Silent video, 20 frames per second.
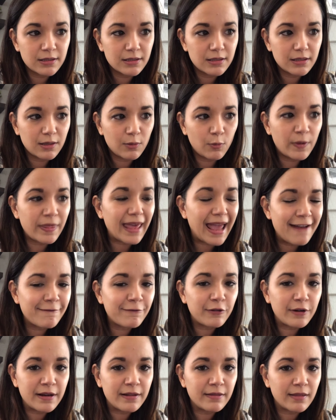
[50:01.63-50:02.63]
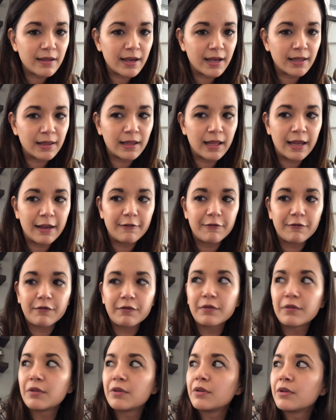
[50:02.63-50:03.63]
With everything in life.
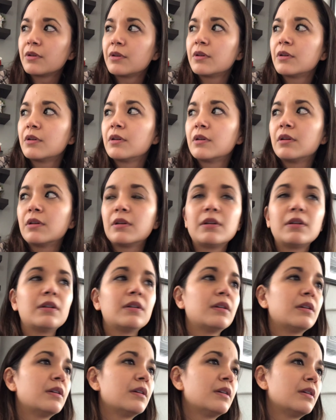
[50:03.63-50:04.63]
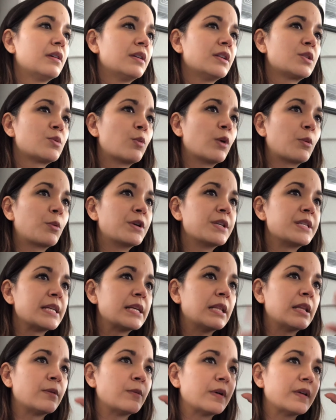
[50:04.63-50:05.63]
It's what we're
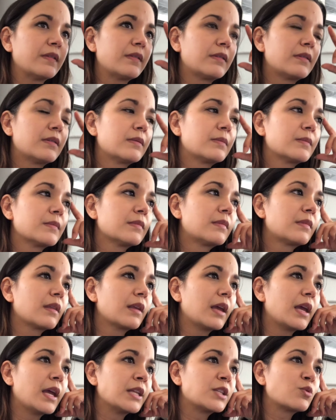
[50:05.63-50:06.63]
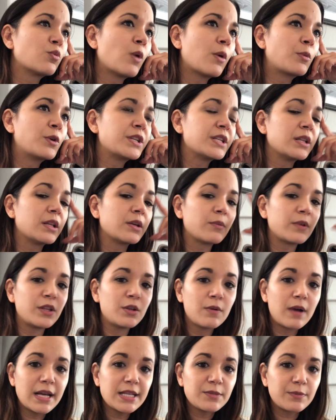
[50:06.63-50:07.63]
dealing with. It's what we're dealing with.
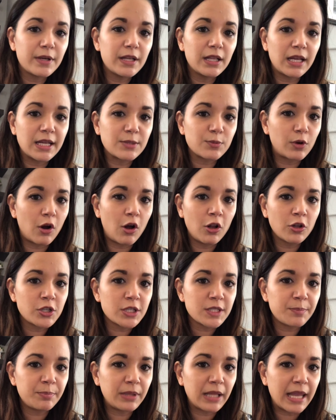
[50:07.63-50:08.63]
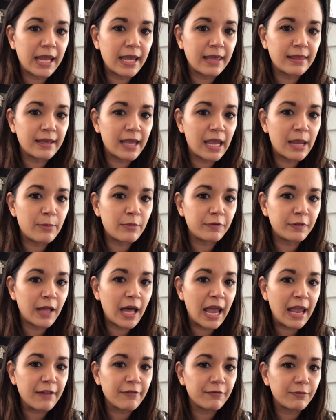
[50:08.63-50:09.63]
You guys realize we're all just playing the game of
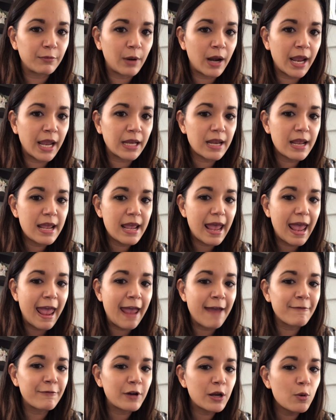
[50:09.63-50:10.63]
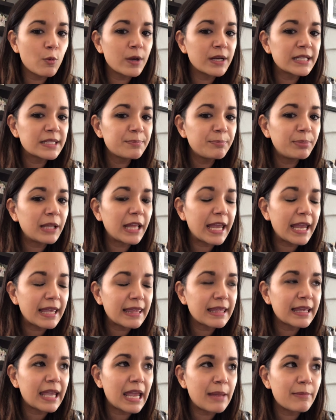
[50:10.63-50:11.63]
life, right? Everyone is playing
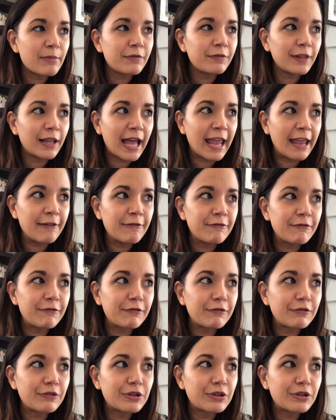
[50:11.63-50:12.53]
the game of life.